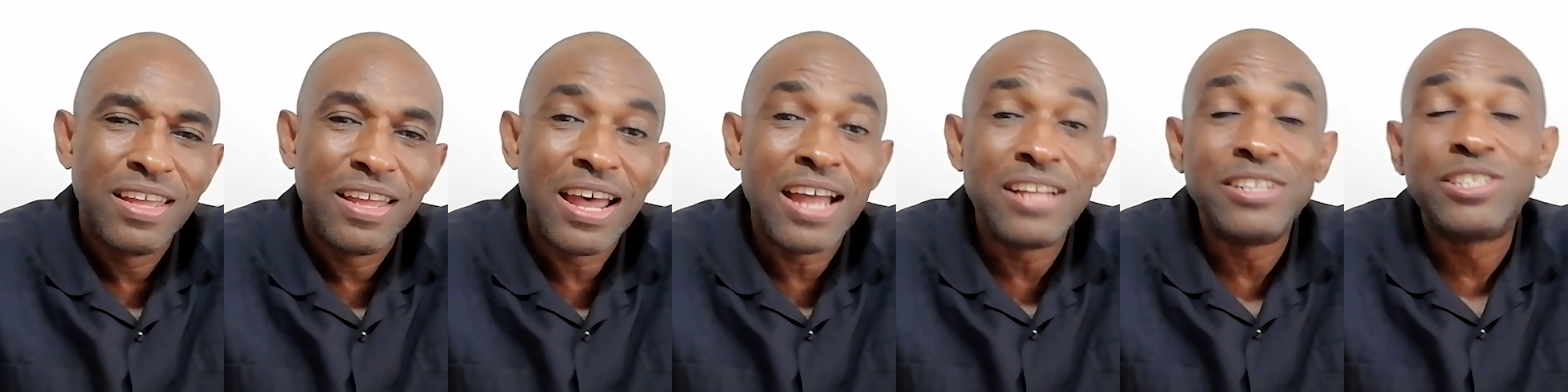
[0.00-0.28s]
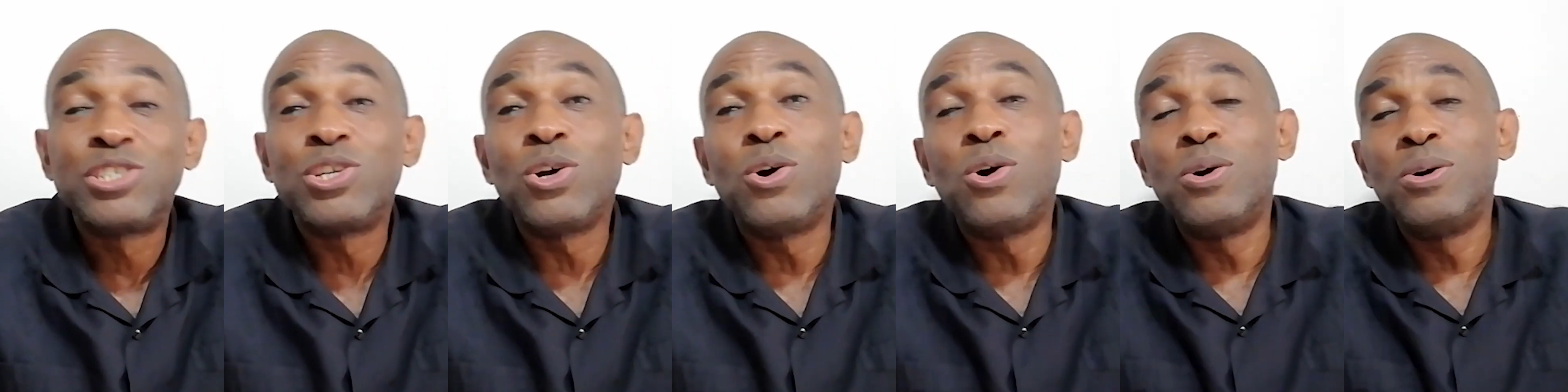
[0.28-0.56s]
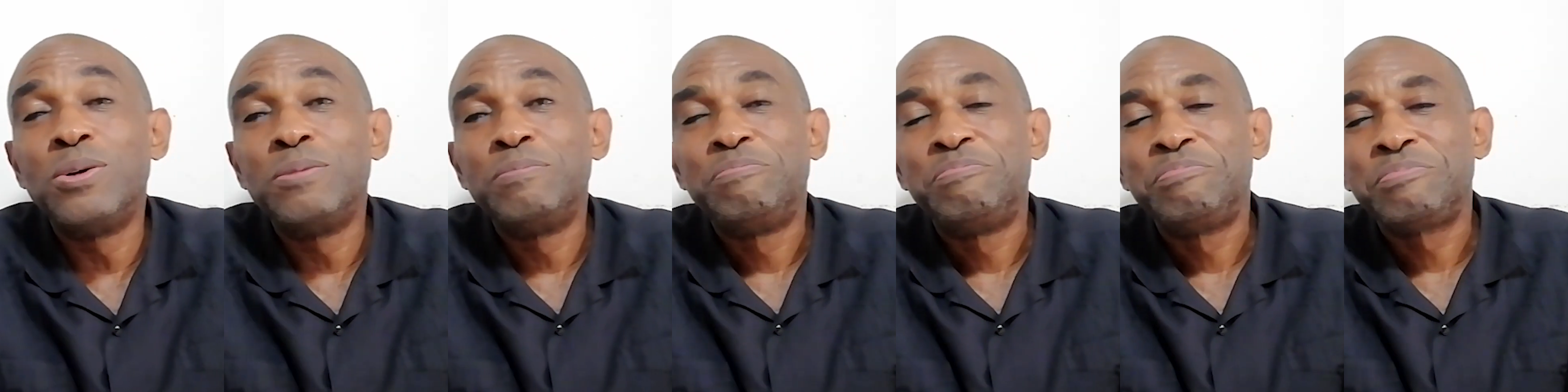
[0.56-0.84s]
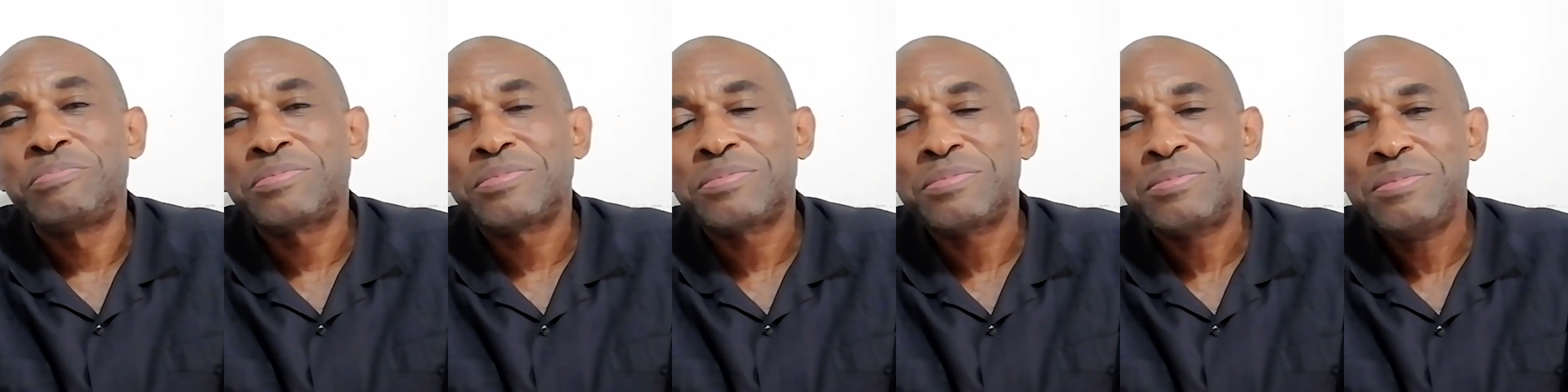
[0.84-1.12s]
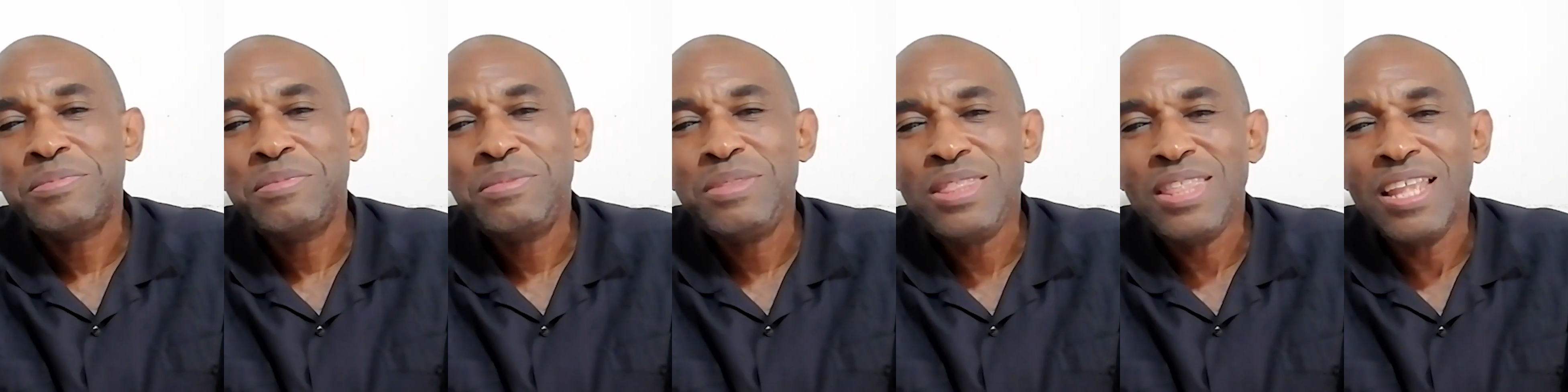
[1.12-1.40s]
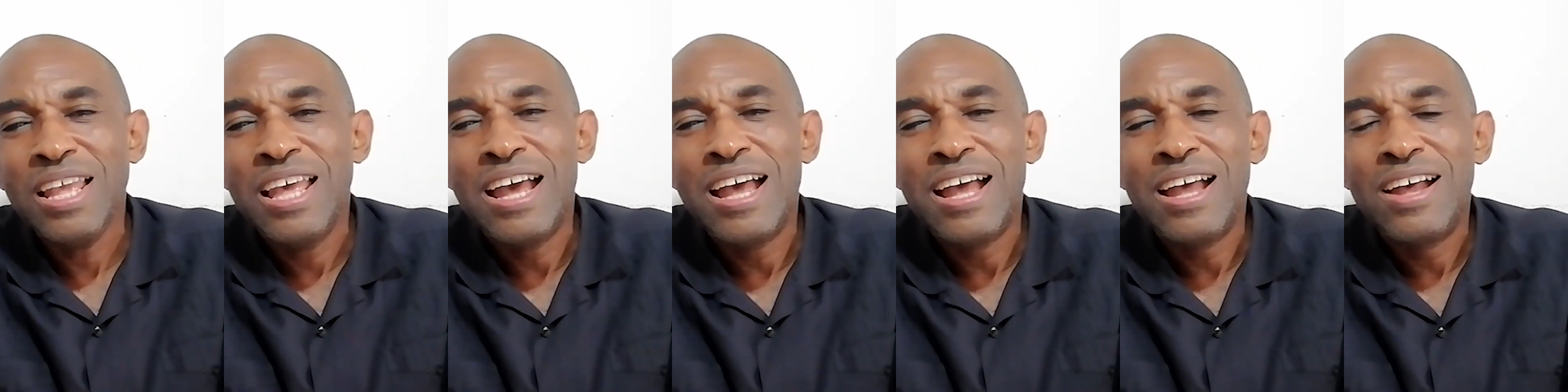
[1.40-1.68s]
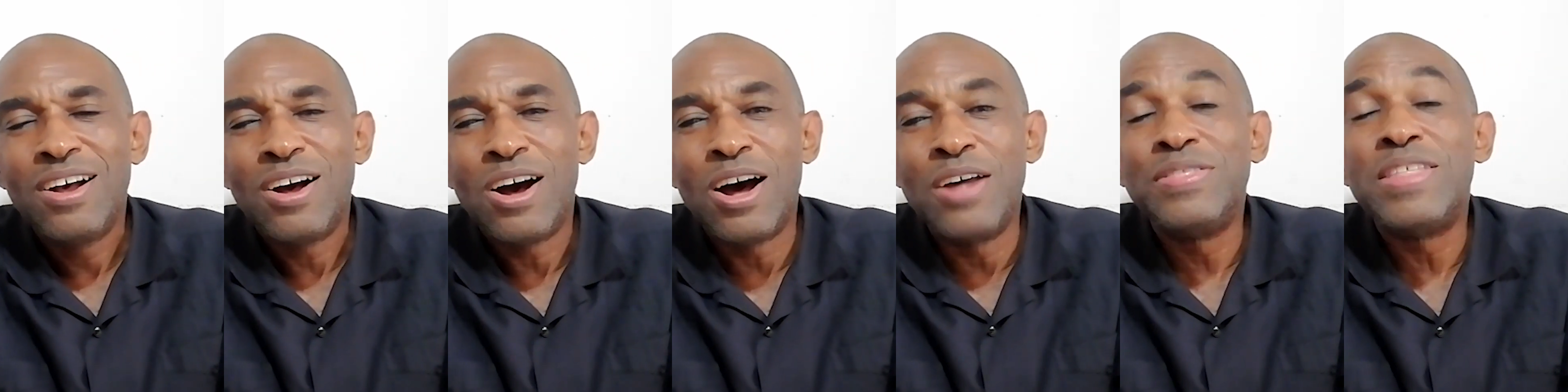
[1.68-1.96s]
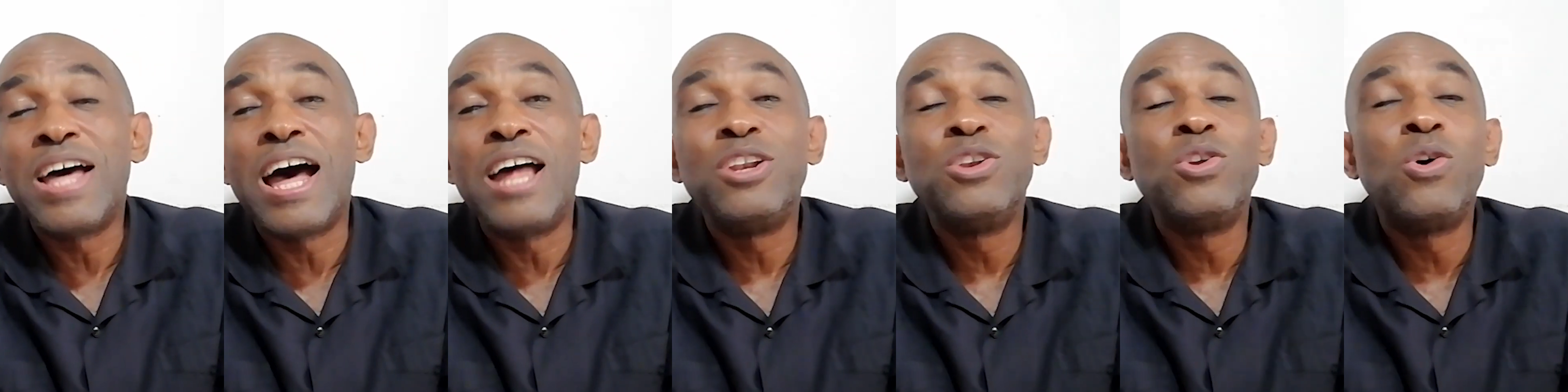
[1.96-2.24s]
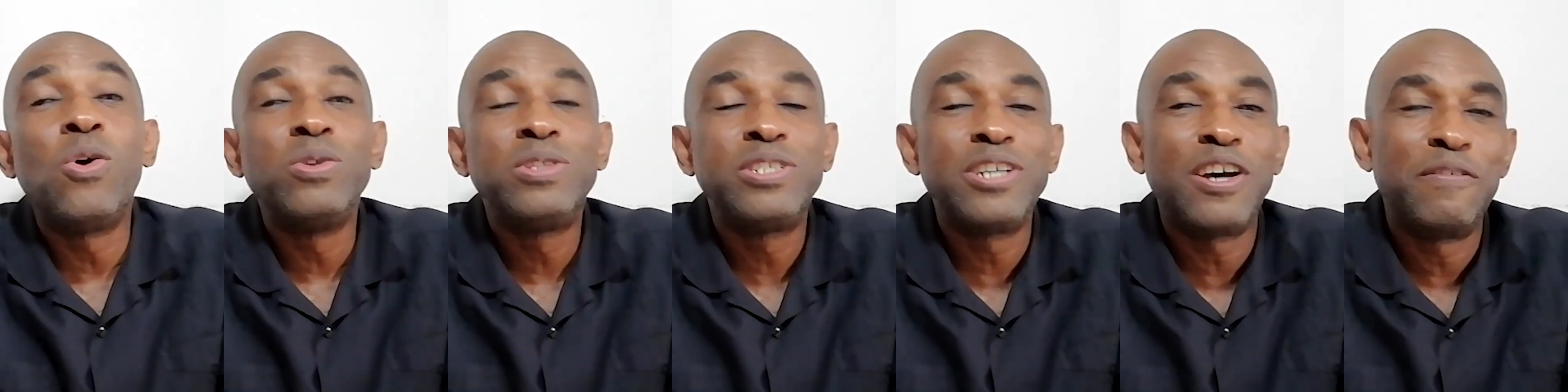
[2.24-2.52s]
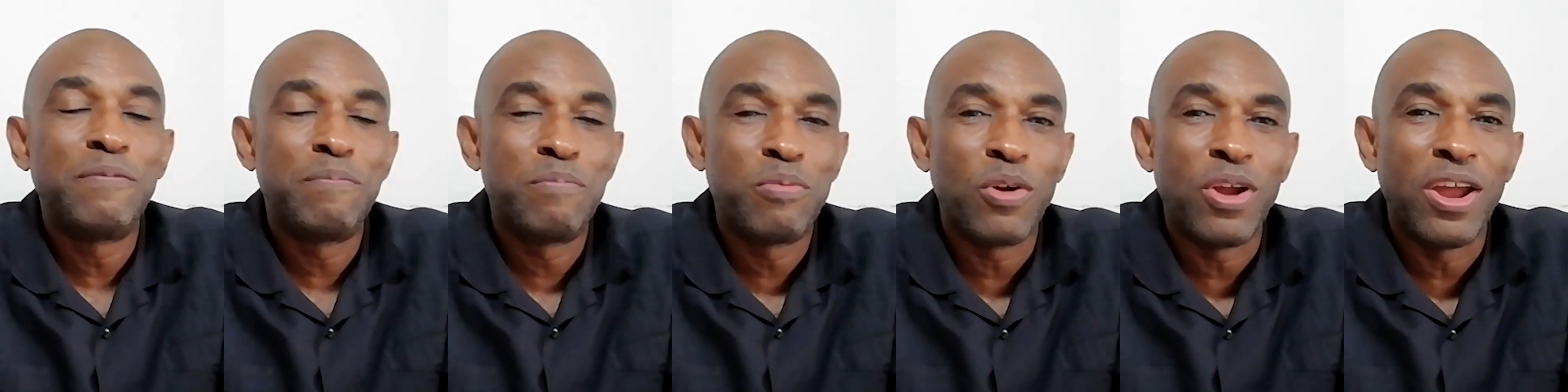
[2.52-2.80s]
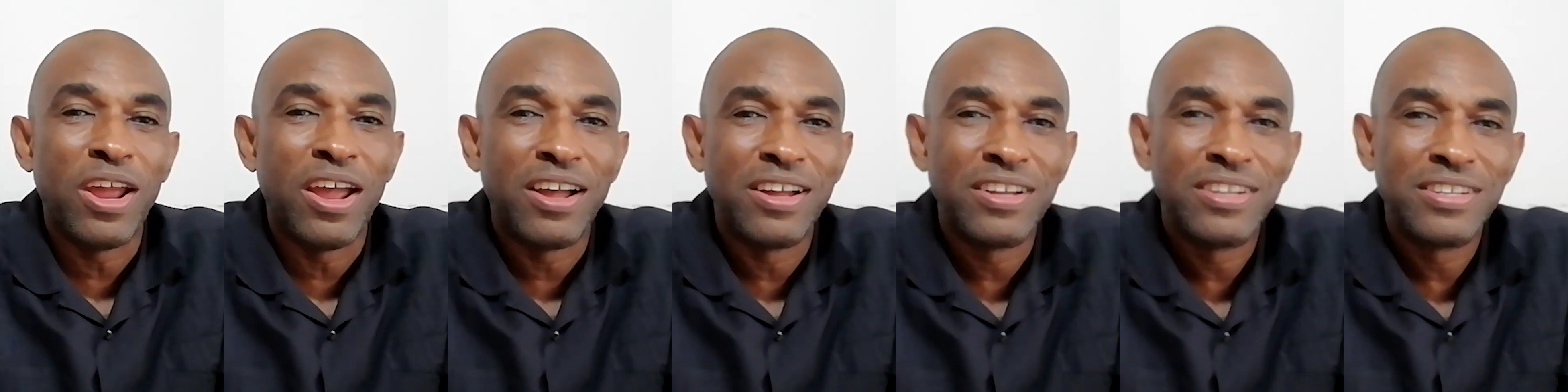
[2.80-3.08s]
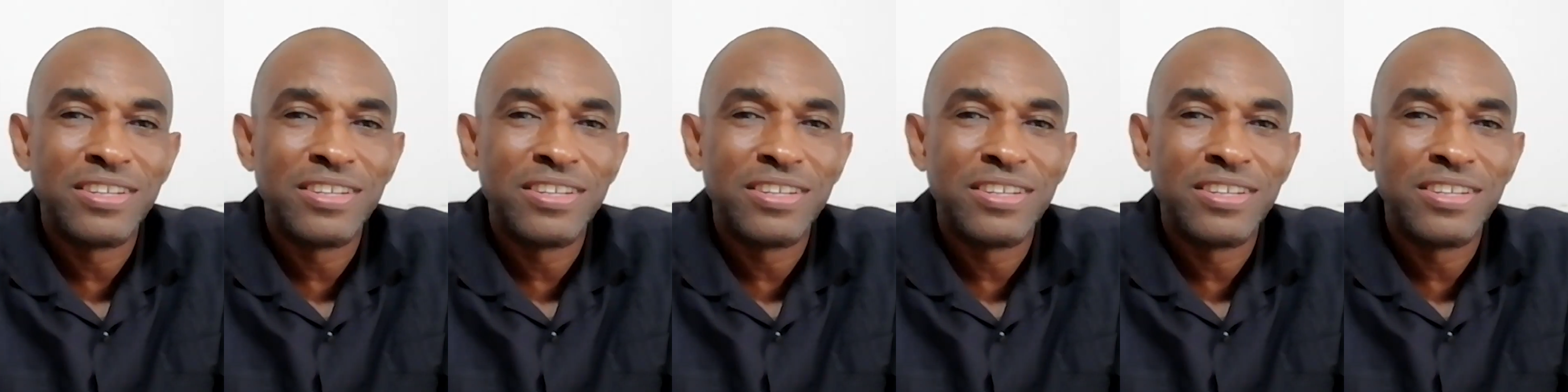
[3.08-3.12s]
And so, on that note of prayer,